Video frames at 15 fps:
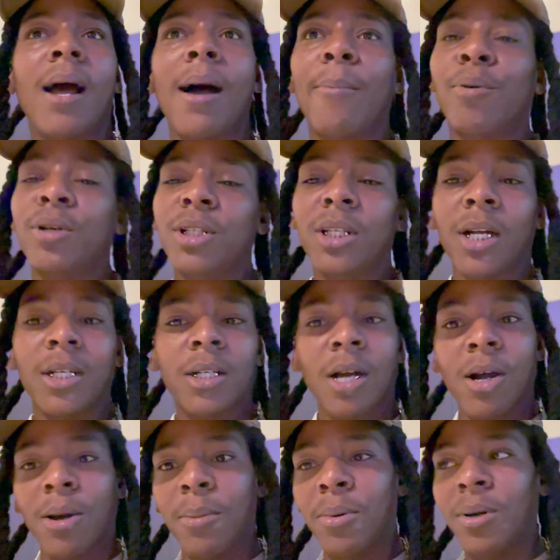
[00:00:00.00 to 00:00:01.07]
I appreciate
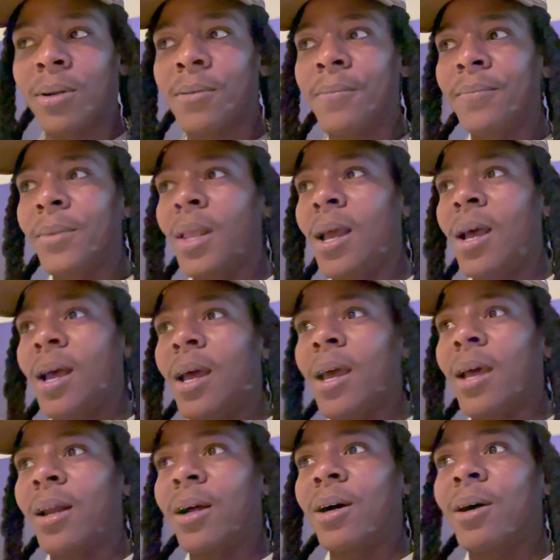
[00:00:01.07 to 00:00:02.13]
y'all, bro.
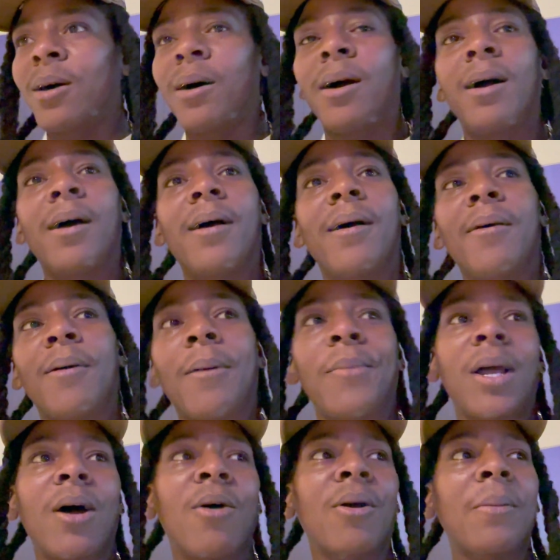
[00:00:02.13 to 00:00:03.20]
And I'm
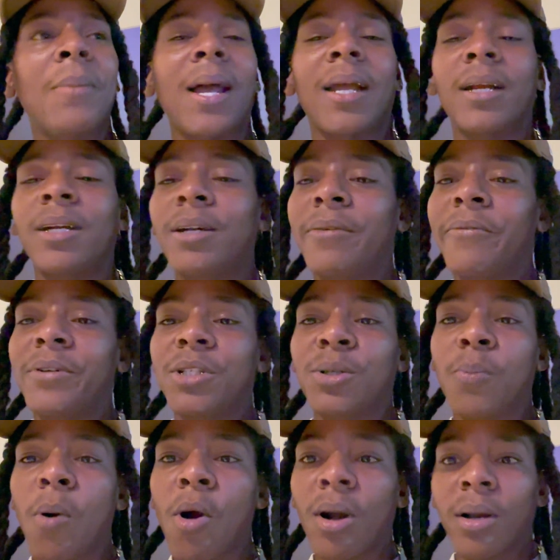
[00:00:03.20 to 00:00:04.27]
gonna get back in here and finish
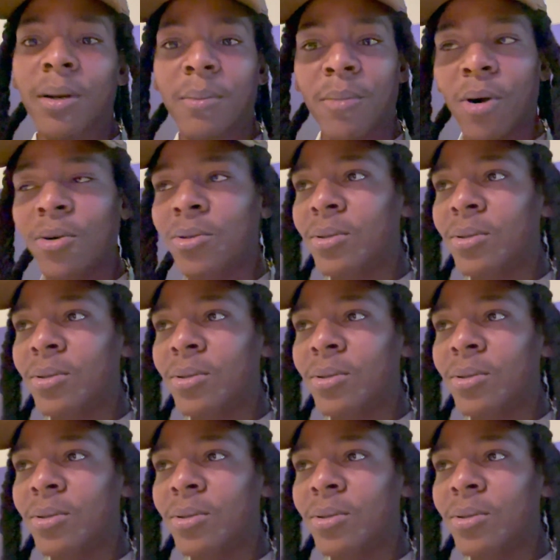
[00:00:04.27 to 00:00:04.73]
partying, bro.